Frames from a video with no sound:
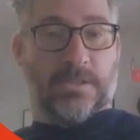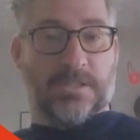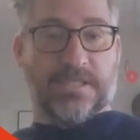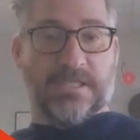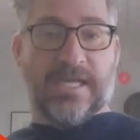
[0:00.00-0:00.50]

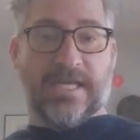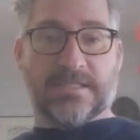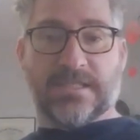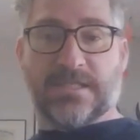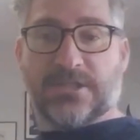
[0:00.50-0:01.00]

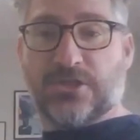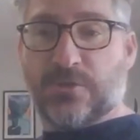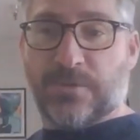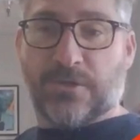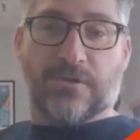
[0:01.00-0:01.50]
Today's is
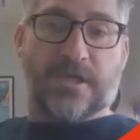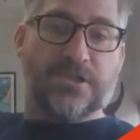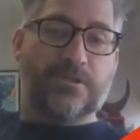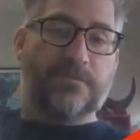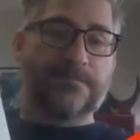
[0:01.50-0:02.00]
super
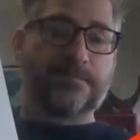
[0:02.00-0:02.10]
cringe.